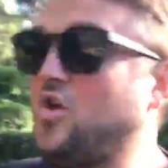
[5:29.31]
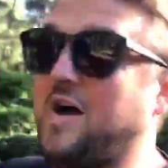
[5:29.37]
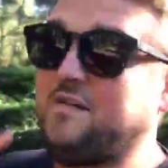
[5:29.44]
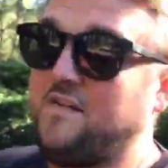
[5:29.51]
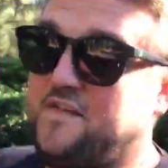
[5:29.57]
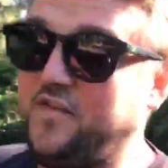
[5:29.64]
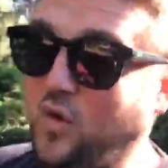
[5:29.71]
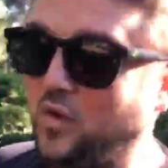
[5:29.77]
have a
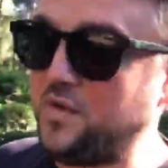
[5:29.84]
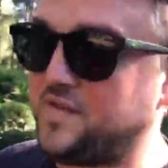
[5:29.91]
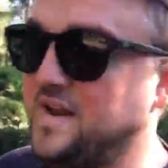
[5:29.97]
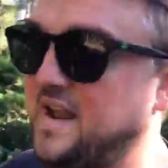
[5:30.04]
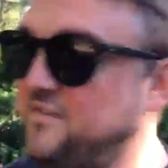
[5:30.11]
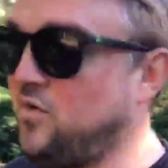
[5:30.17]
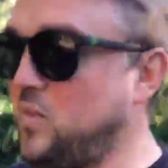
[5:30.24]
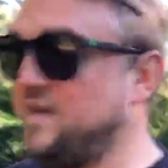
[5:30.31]
4th
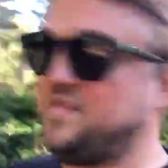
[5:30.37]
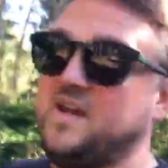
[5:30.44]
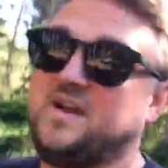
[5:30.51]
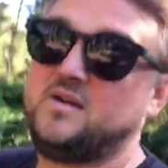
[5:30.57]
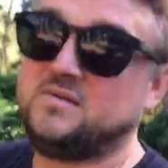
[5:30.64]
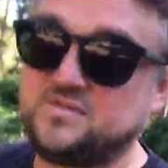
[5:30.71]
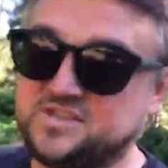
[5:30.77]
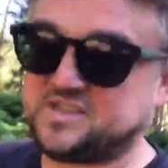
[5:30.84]
level with
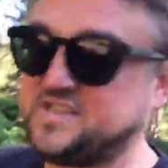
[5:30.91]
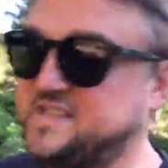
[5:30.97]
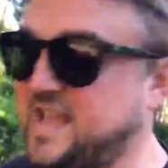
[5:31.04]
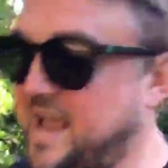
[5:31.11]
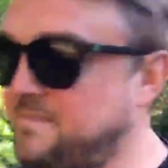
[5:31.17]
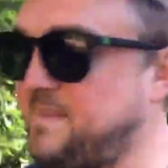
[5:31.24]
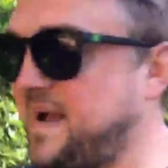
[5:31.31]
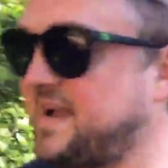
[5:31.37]
just stay
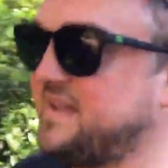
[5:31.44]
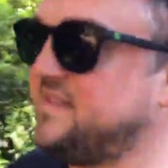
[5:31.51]
back in